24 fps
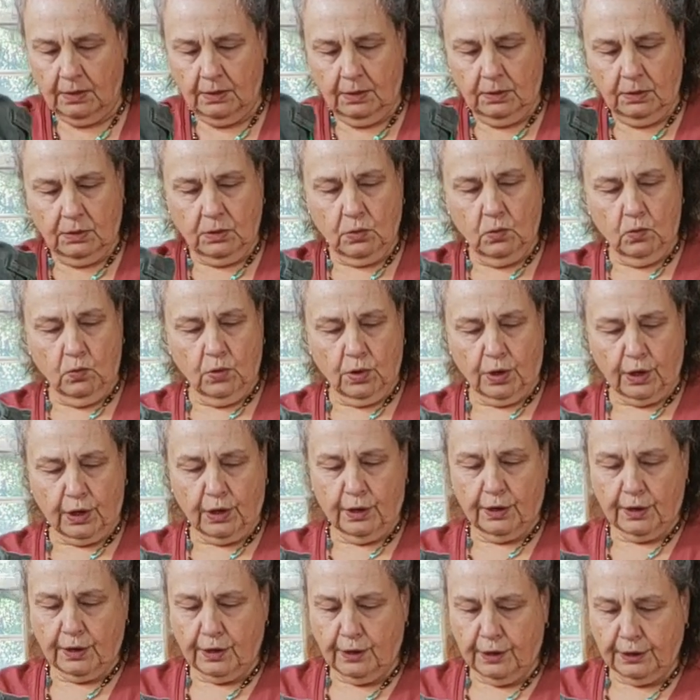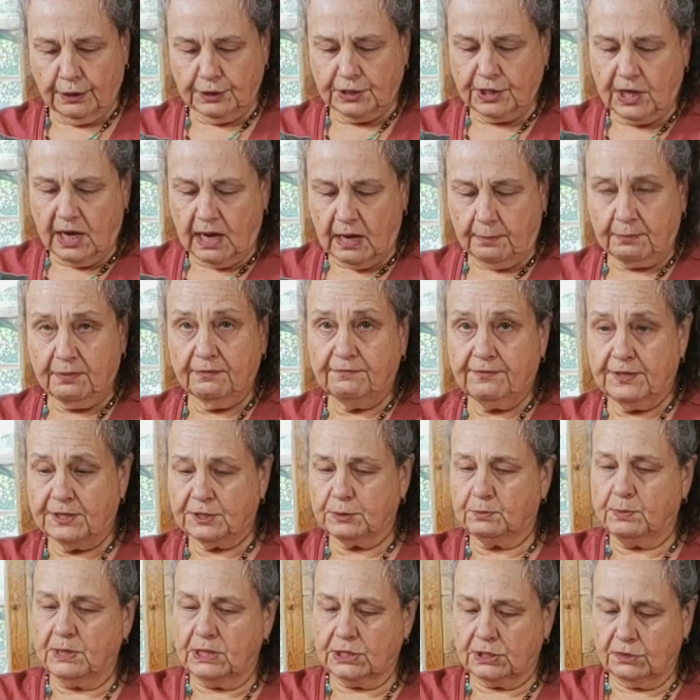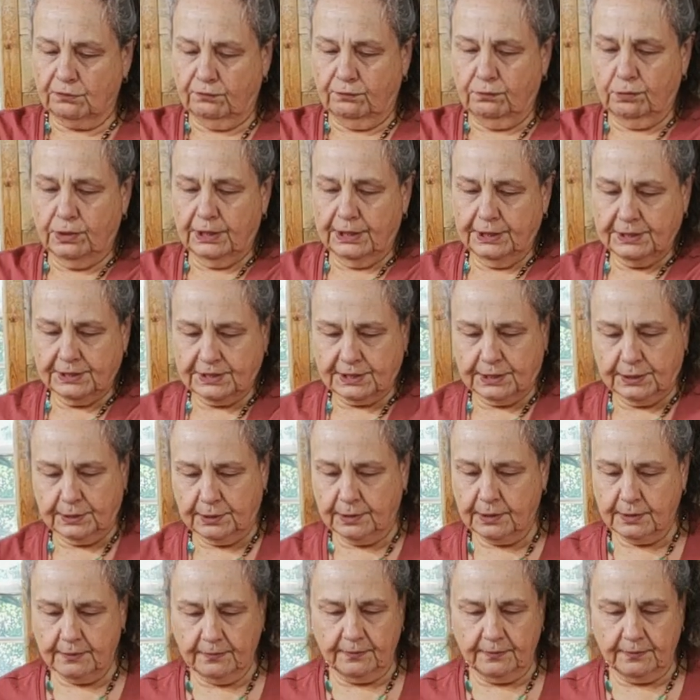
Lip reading: you work on top of this piece of wood. So